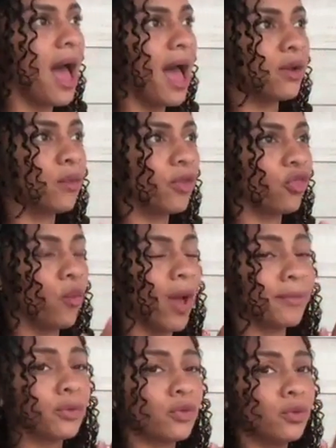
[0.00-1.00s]
I don't want the
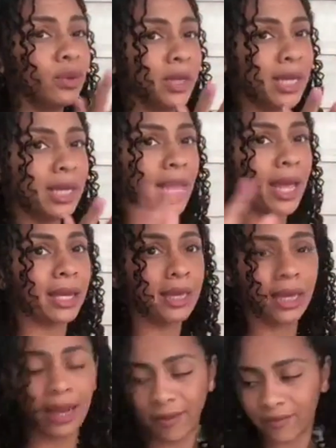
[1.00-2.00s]
wipes to leak
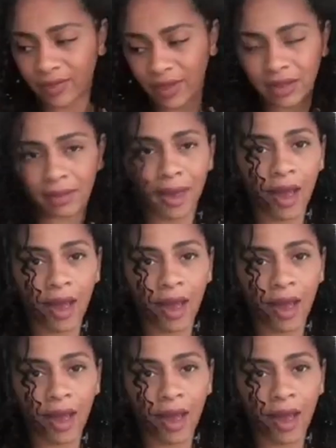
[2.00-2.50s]
and get everything in the